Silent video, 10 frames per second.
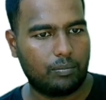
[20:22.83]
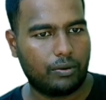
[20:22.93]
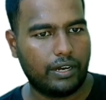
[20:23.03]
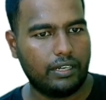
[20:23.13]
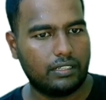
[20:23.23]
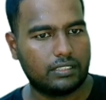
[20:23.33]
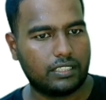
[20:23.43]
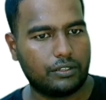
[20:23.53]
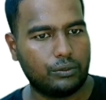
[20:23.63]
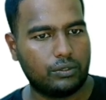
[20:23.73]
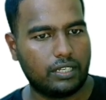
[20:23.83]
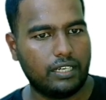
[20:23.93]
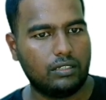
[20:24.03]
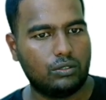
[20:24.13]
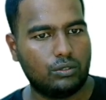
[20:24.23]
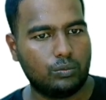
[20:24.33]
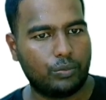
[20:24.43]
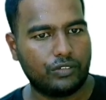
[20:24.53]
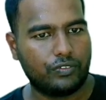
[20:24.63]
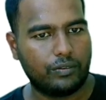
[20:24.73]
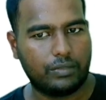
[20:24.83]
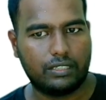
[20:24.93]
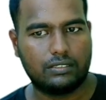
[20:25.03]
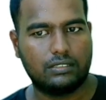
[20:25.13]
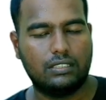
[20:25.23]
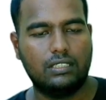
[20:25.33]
point in the circuit in 2.5 minutes?